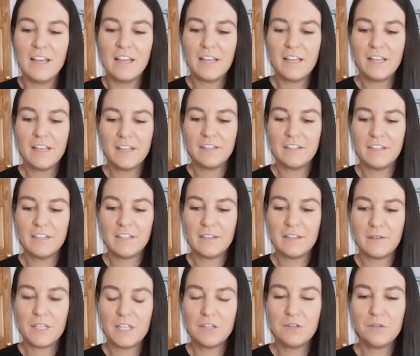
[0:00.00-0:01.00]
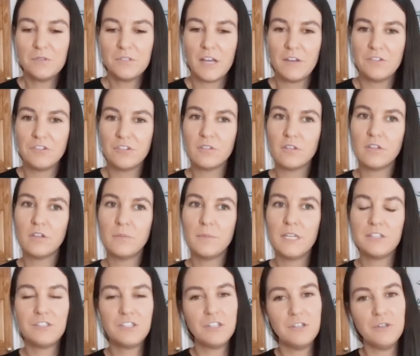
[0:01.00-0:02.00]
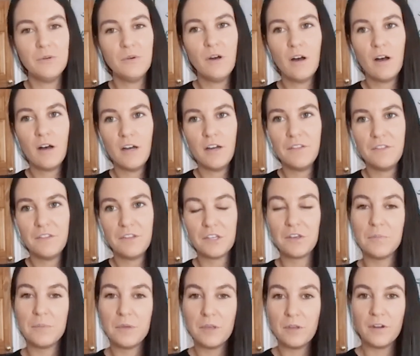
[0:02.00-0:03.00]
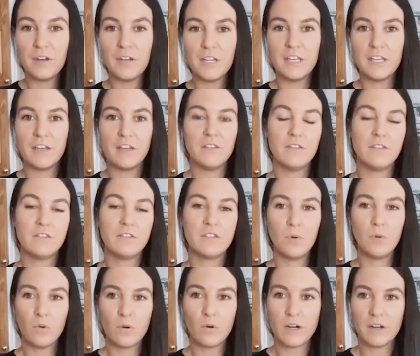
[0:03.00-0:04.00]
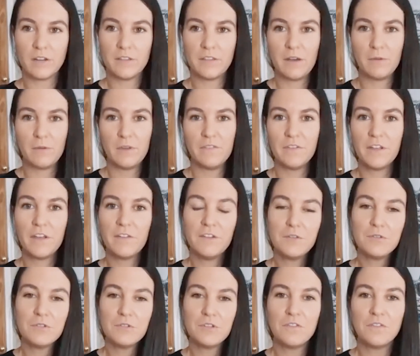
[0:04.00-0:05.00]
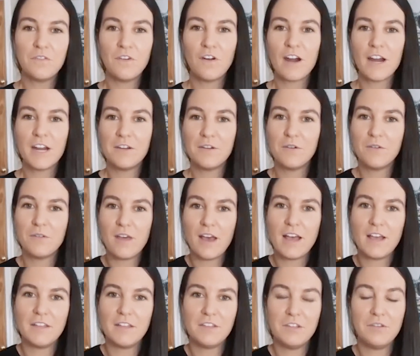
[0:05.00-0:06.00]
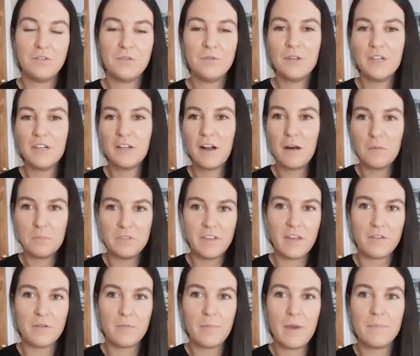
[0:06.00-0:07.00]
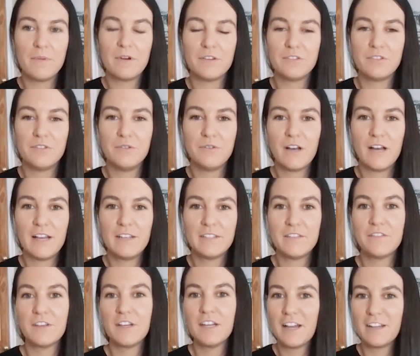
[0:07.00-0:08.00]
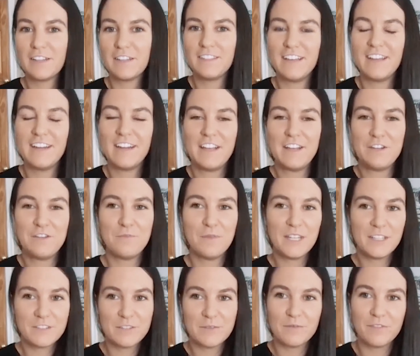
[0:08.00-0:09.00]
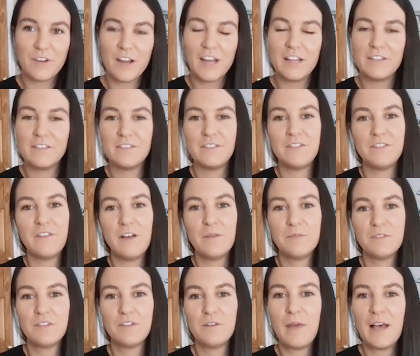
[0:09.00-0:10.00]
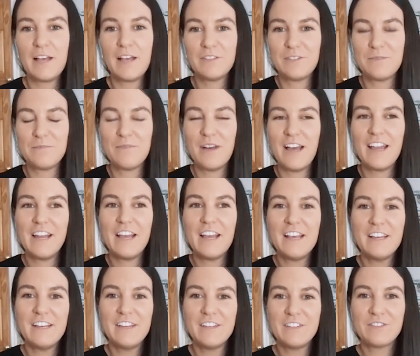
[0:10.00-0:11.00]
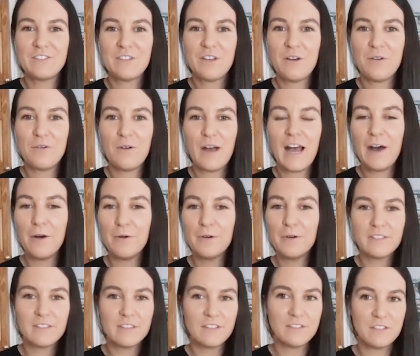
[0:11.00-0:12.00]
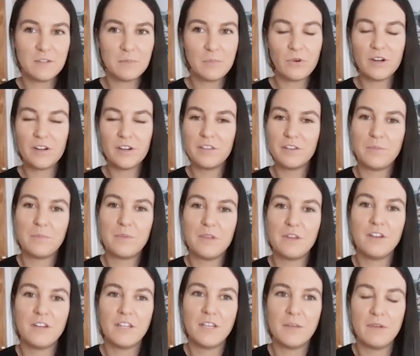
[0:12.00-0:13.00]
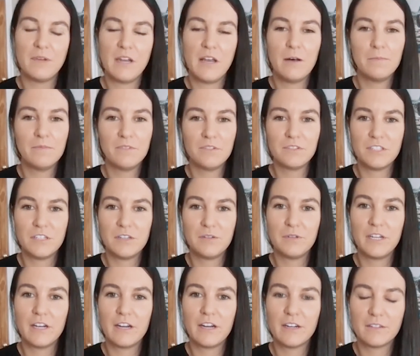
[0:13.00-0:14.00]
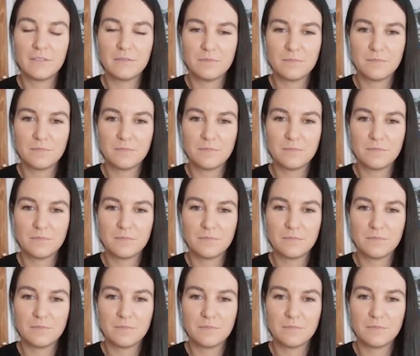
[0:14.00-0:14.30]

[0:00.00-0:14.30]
And can you touch a little bit too on the community and the support that we've given you so far? I know that you and a couple of the other members, you guys have connected and you've made some friends, developed a little mastermind. So how has the support in the community been helpful to you here?